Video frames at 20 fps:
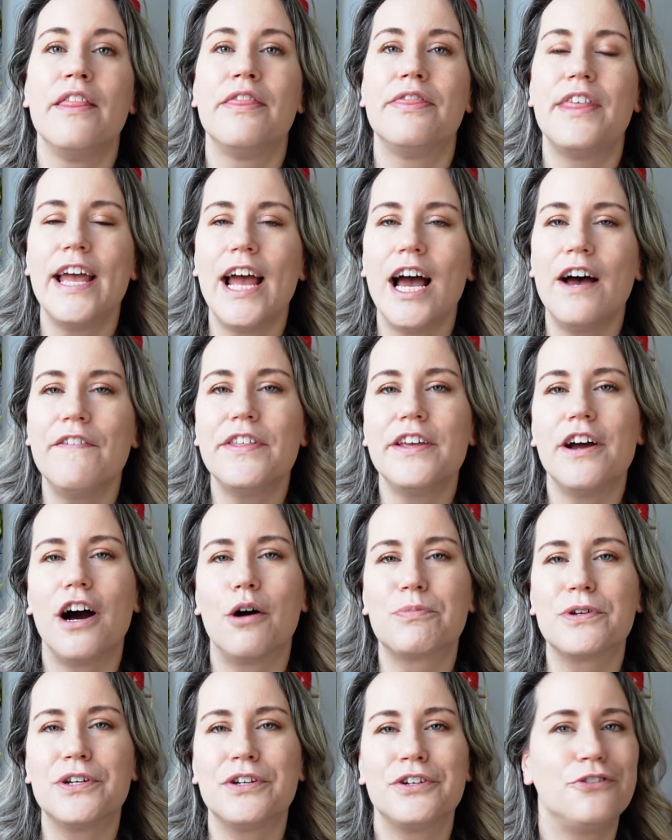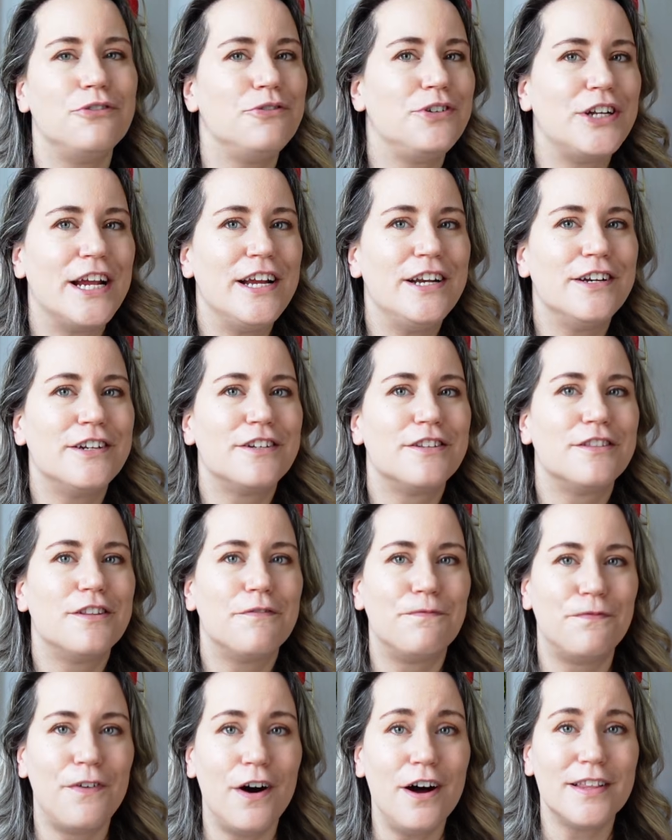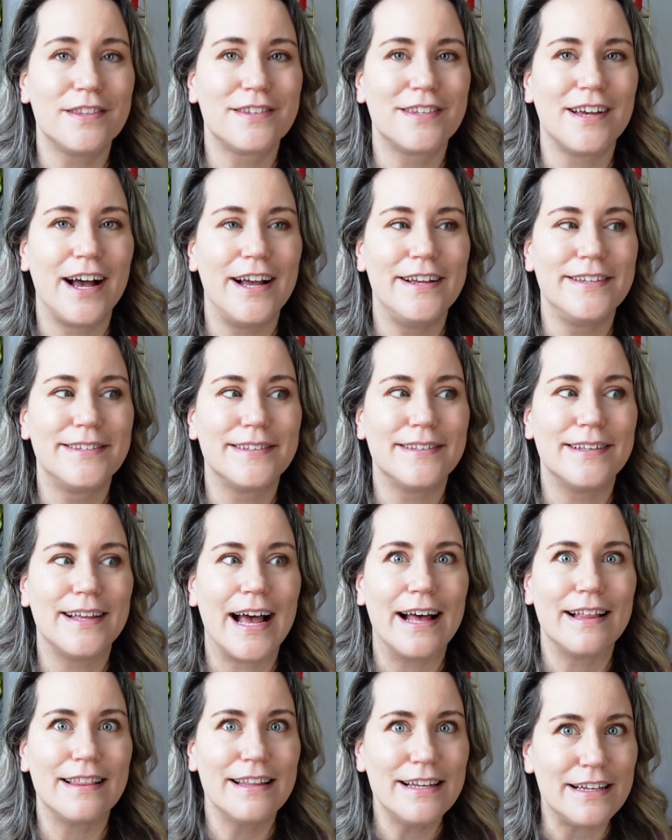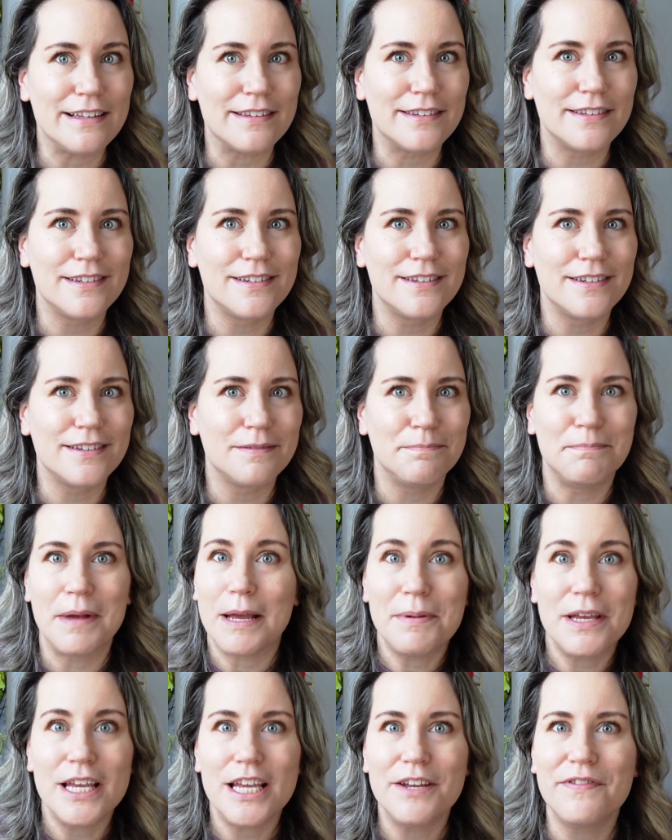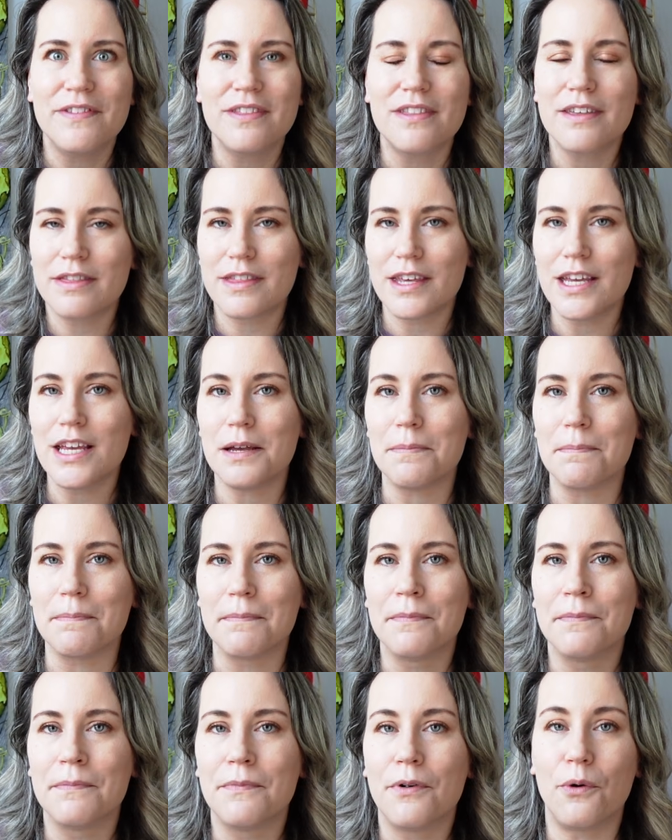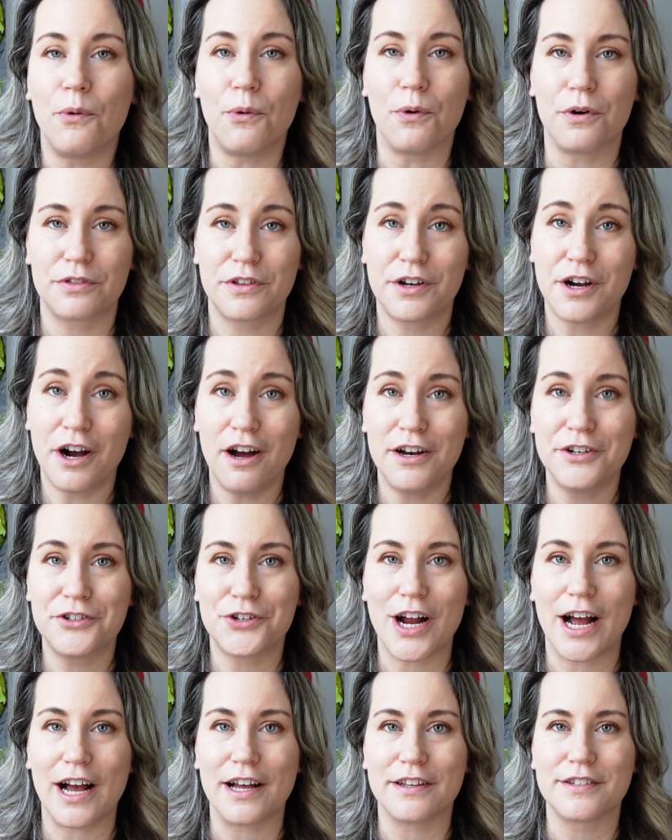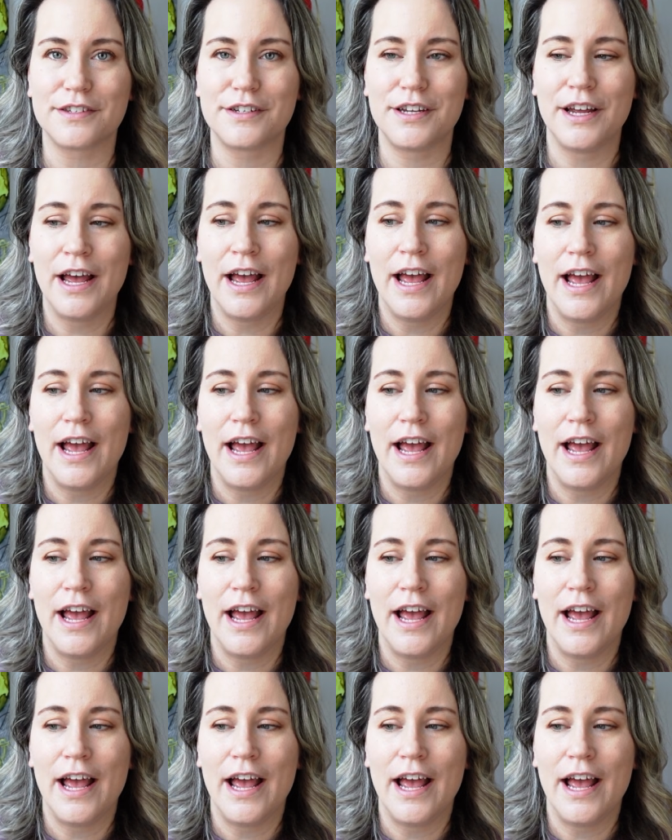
They have the option to change the font size at least, maybe even the theme or the contrast.